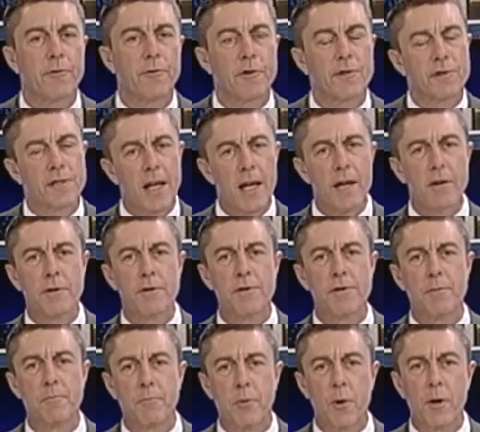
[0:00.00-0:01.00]
For
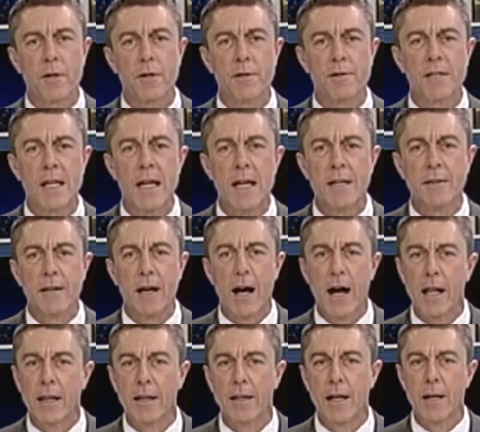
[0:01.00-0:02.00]
skiers and boarders, the
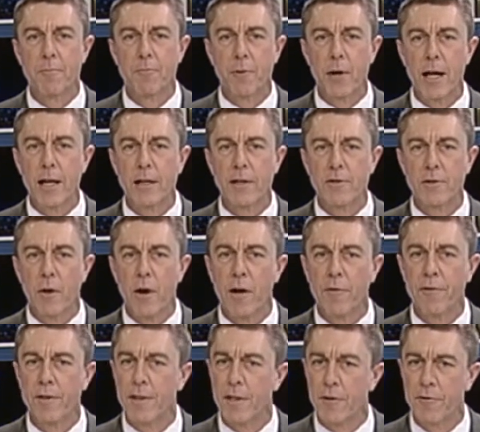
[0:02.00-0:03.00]
holiday break is
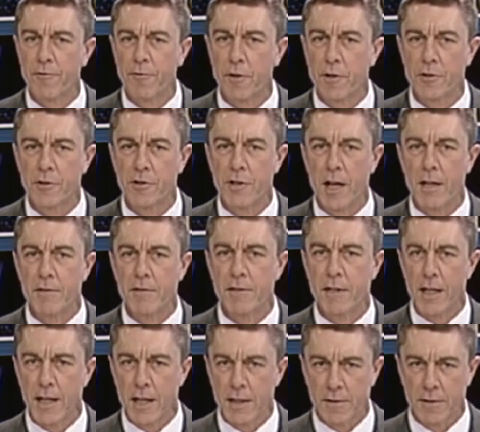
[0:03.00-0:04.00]
often their first chance
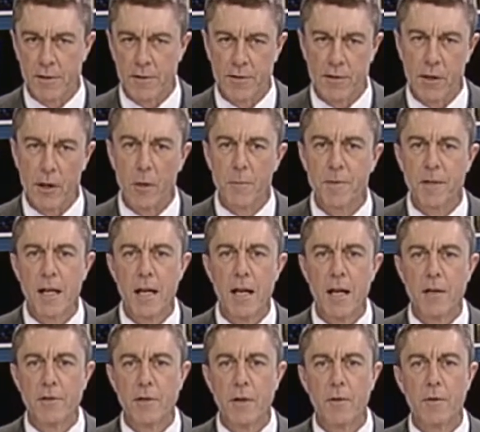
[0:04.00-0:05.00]
to hit the slopes,
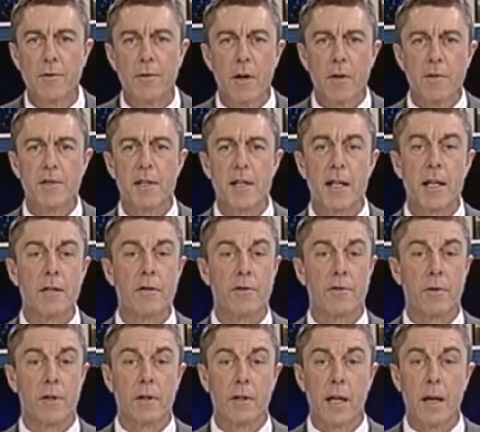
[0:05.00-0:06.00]
so those in the
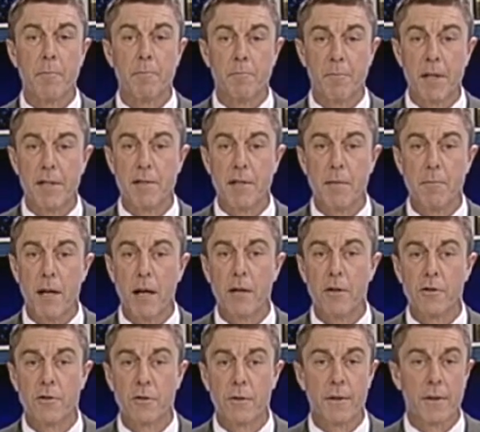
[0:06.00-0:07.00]
industry are kept busy
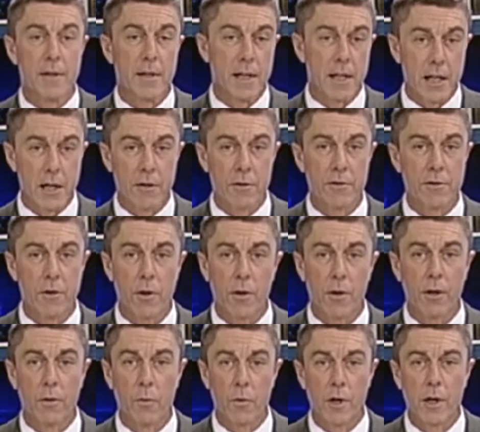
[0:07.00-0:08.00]
making sure that the gear's
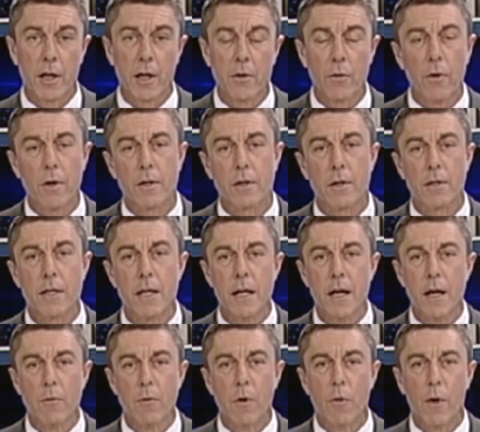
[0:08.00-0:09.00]
all in working order.
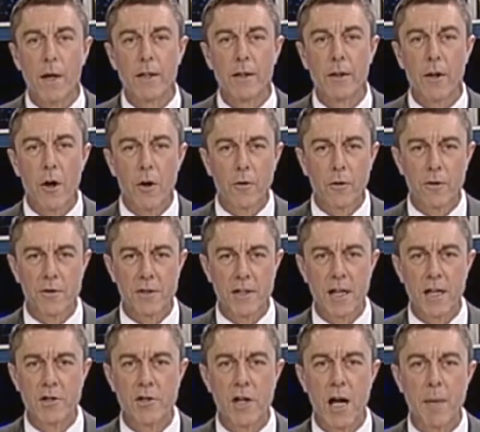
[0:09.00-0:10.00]
Well, one local
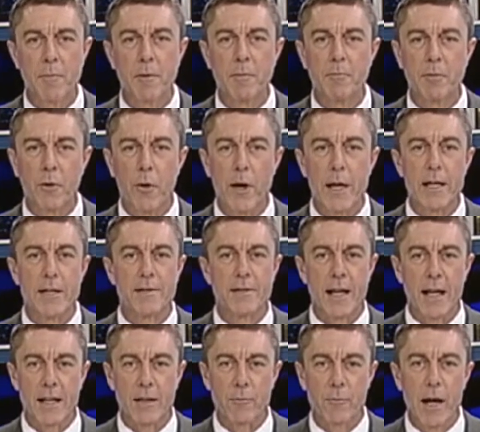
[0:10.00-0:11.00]
ski shop employee is
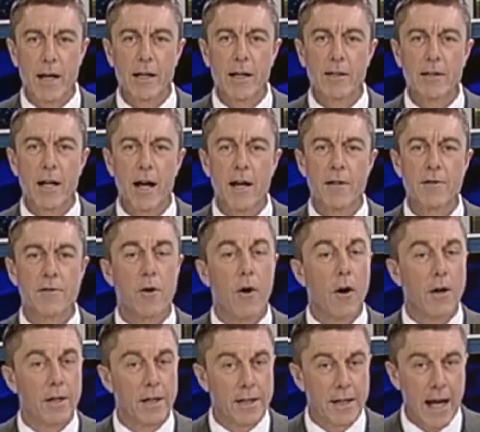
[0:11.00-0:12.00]
getting recognized
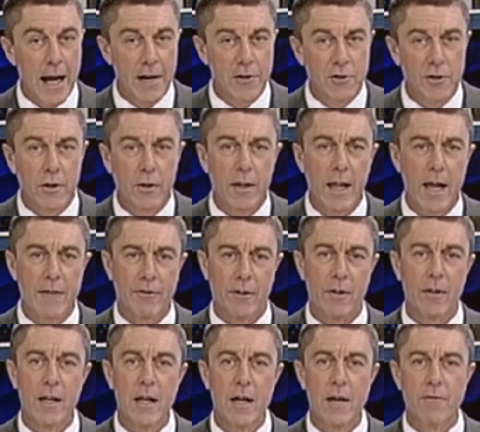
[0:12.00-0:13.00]
on a national
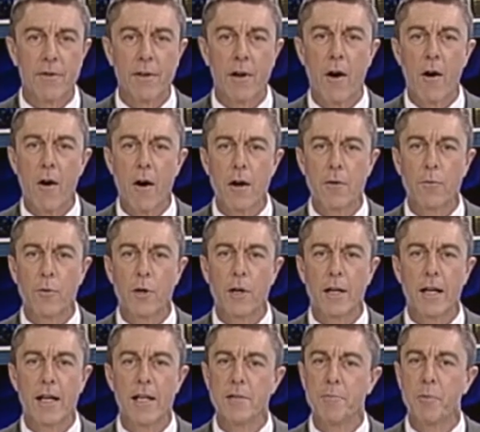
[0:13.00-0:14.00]
level for the hard
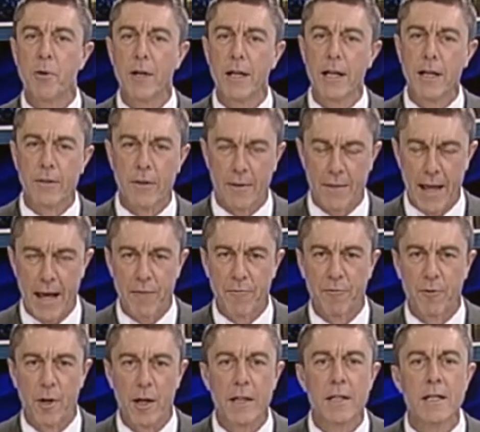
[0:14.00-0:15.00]
work he's put in on that
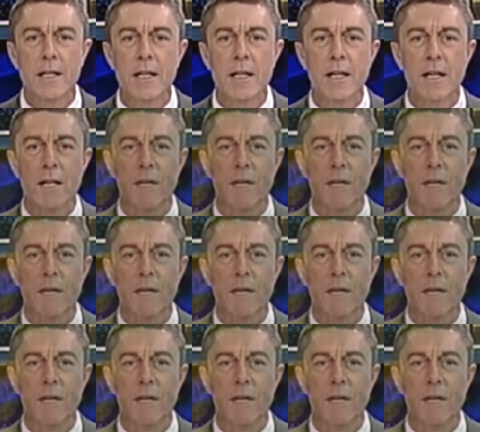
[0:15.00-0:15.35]
front.